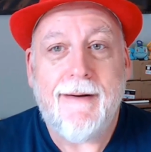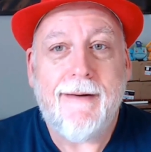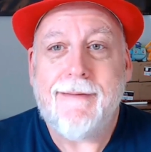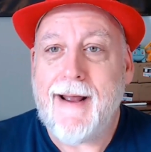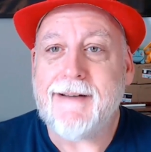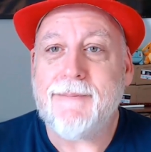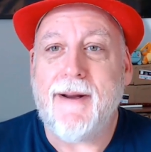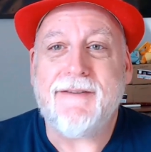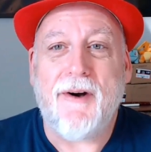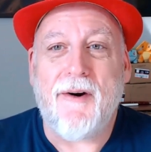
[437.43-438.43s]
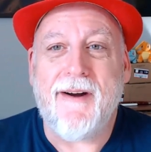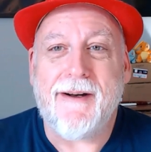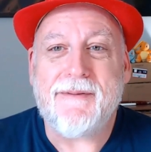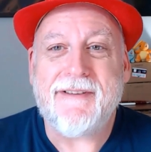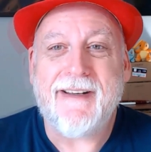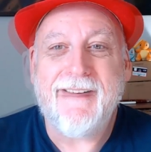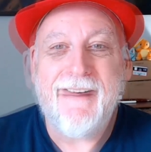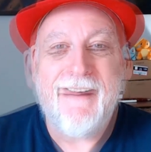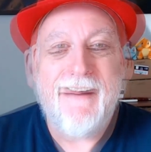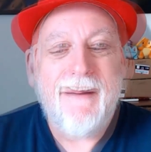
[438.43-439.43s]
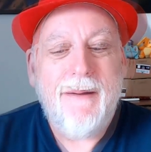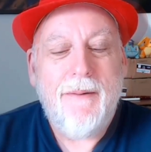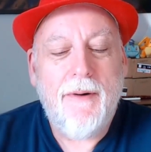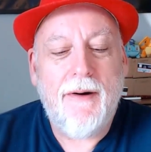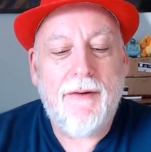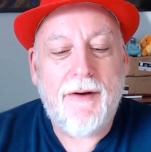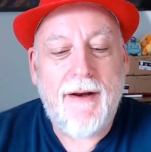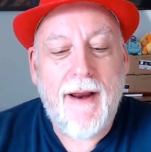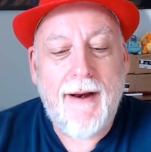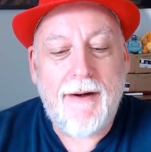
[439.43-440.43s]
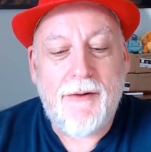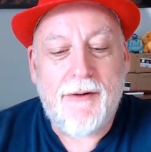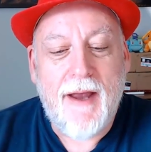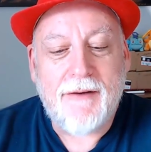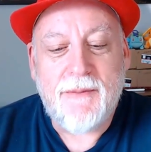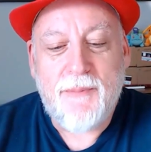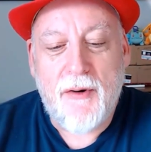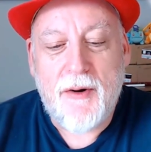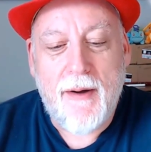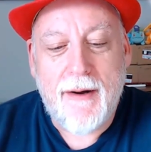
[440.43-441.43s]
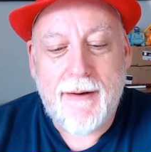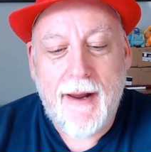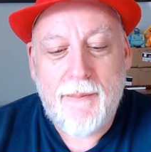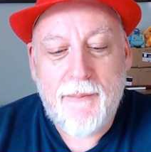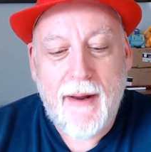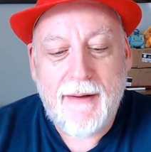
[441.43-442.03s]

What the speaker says: That's my story, and I'm sticking to it. We're looking at a 2000 Pokemon game base